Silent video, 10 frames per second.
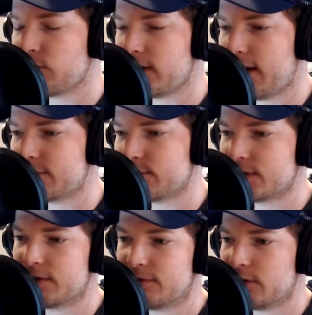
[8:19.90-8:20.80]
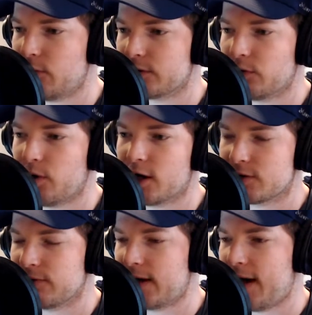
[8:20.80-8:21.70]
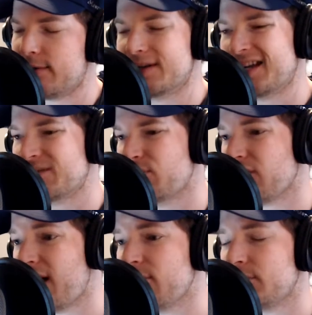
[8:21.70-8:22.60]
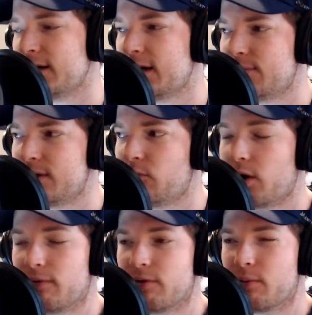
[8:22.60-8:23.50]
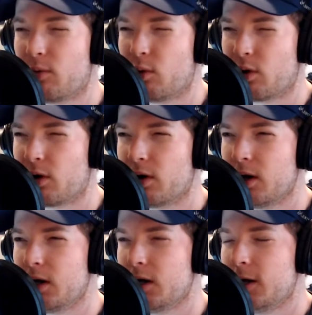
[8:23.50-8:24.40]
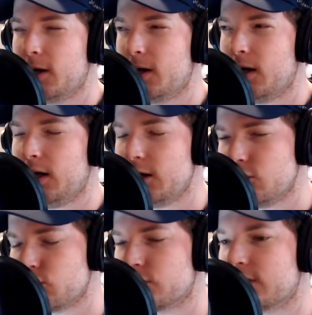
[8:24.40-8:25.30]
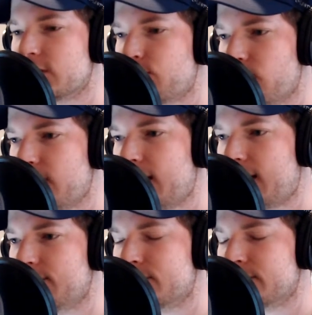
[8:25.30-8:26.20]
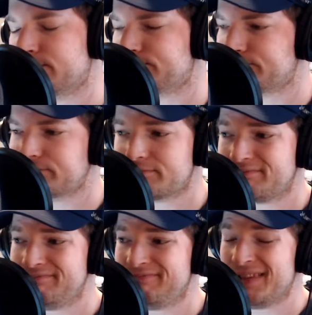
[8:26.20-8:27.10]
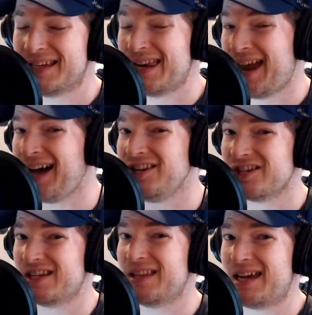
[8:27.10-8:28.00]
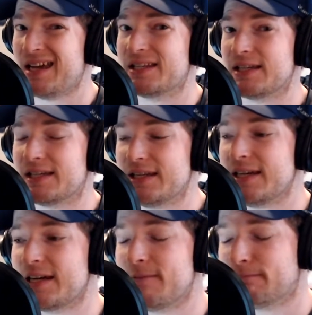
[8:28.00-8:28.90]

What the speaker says: game specifically, what to watch for that, because that's probably going to be one of the more interesting spring games, not just in the ACC,